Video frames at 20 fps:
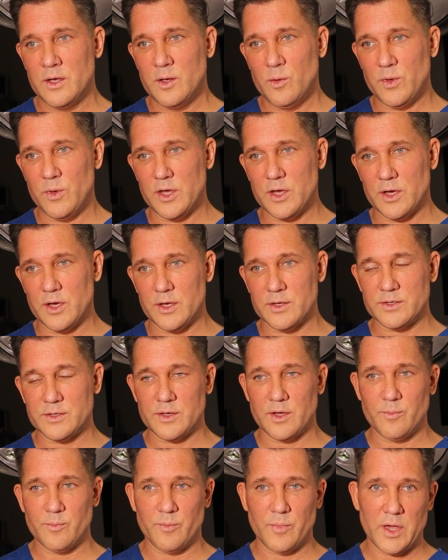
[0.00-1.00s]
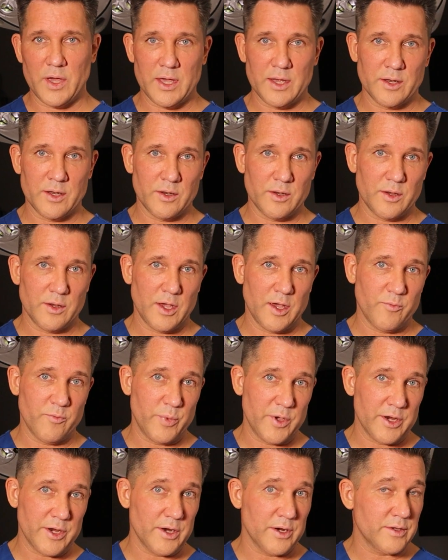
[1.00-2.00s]
because men
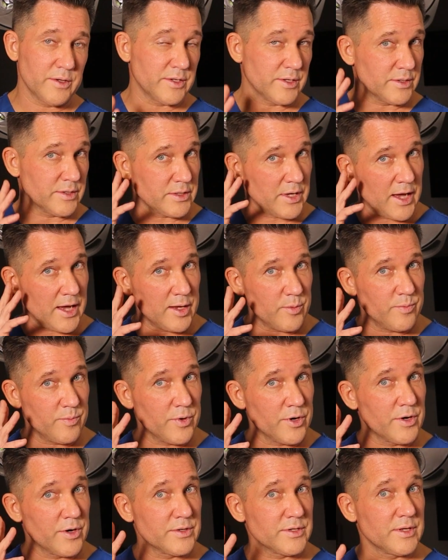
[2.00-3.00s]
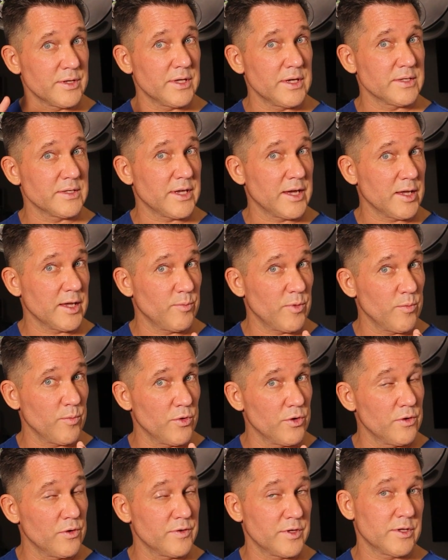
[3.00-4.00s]
have beards and sideburns and things that can be
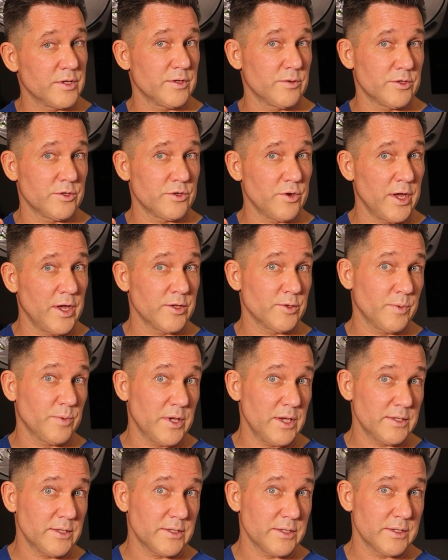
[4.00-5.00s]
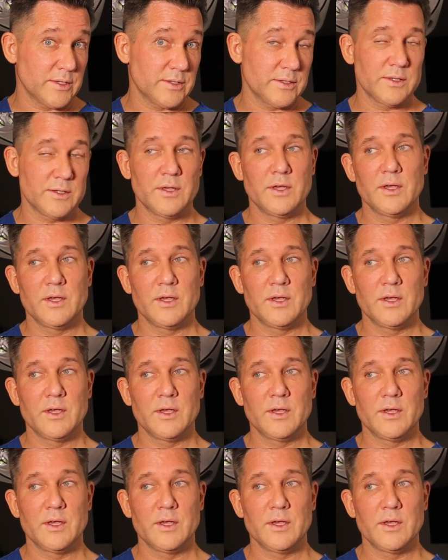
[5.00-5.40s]
moved into strange places.